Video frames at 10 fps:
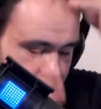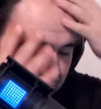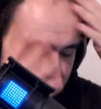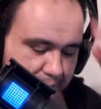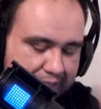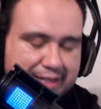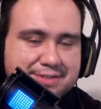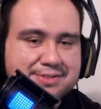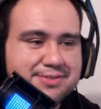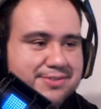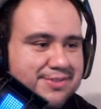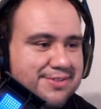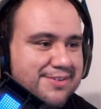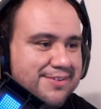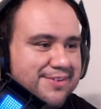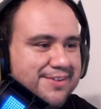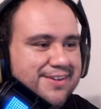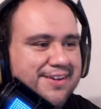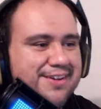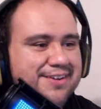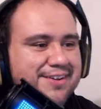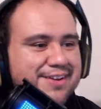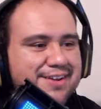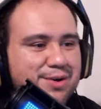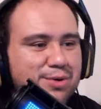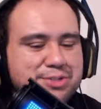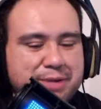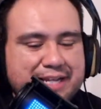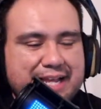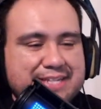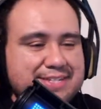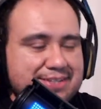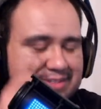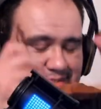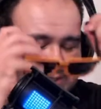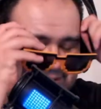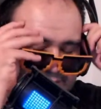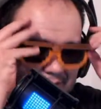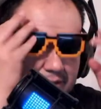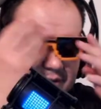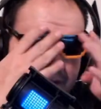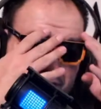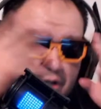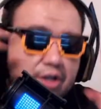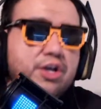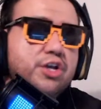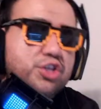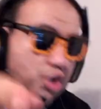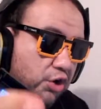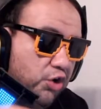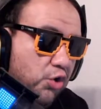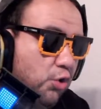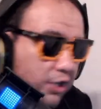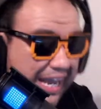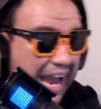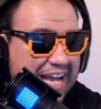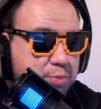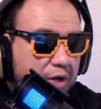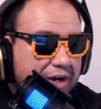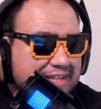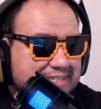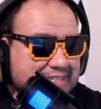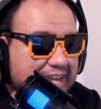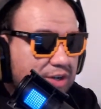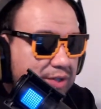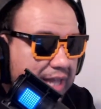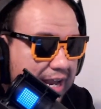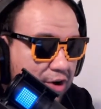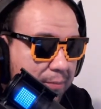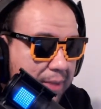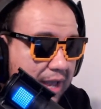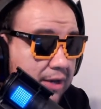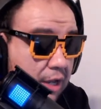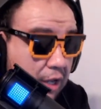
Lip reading: Where's my glasses? Where's my glasses? You're cool. Guys, we're gonna see you later, man.